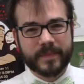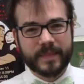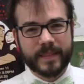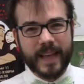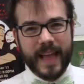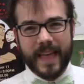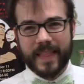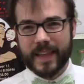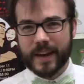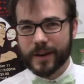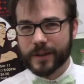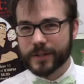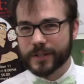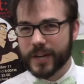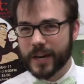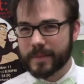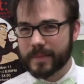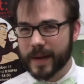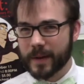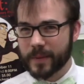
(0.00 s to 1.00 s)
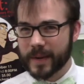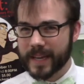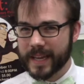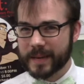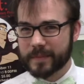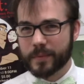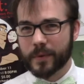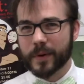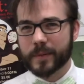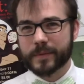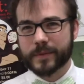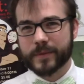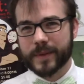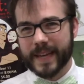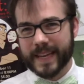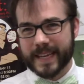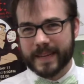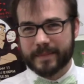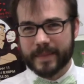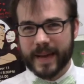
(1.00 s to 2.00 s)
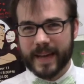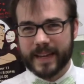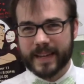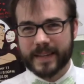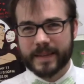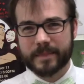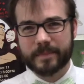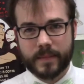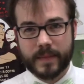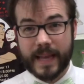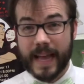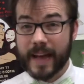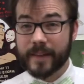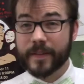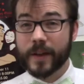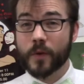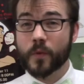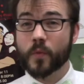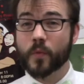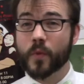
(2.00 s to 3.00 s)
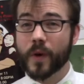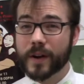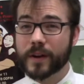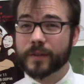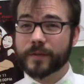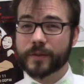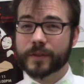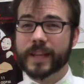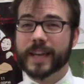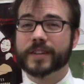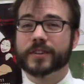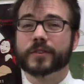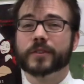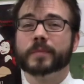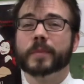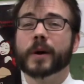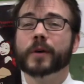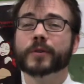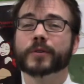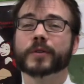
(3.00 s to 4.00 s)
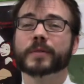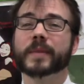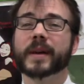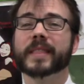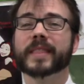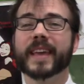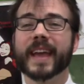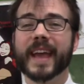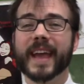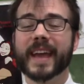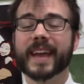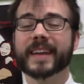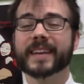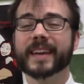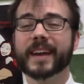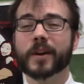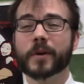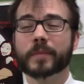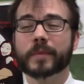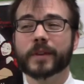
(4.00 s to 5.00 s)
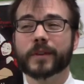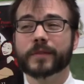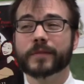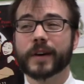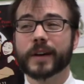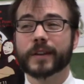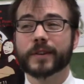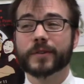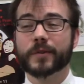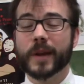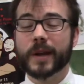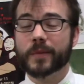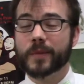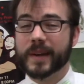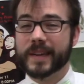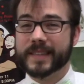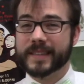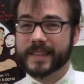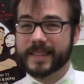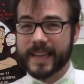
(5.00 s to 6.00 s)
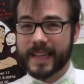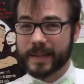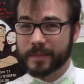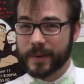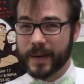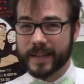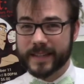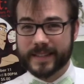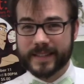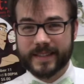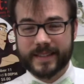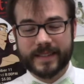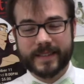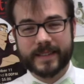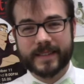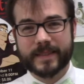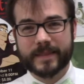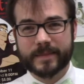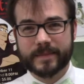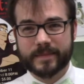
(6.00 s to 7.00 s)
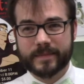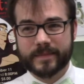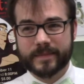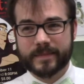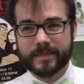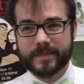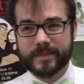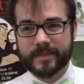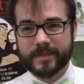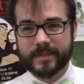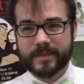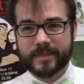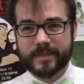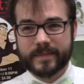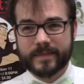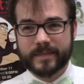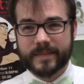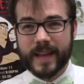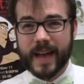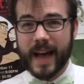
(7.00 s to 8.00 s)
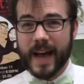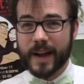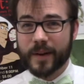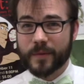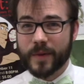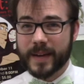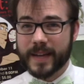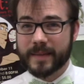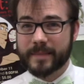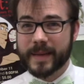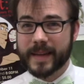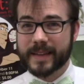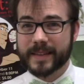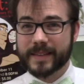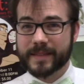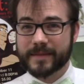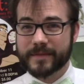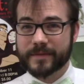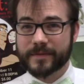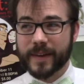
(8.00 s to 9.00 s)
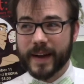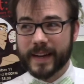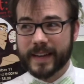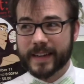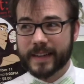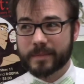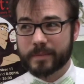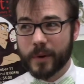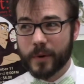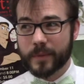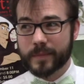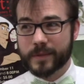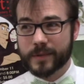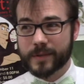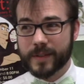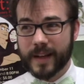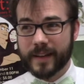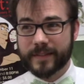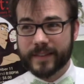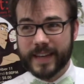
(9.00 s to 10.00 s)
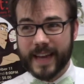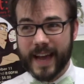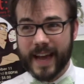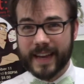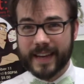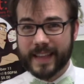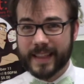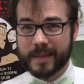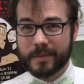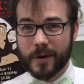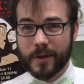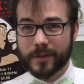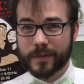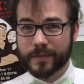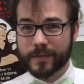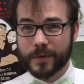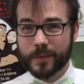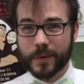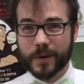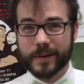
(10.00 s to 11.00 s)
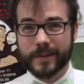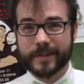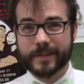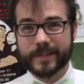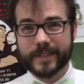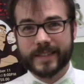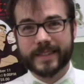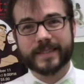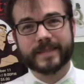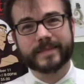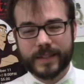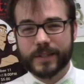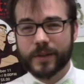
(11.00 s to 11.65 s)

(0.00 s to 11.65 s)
and then I'll share my weekend poems when I get back. Have a wonderful National Poetry Month, and I hope that you find great ways to celebrate. I recommend finding poems you love and hiding them all over the world so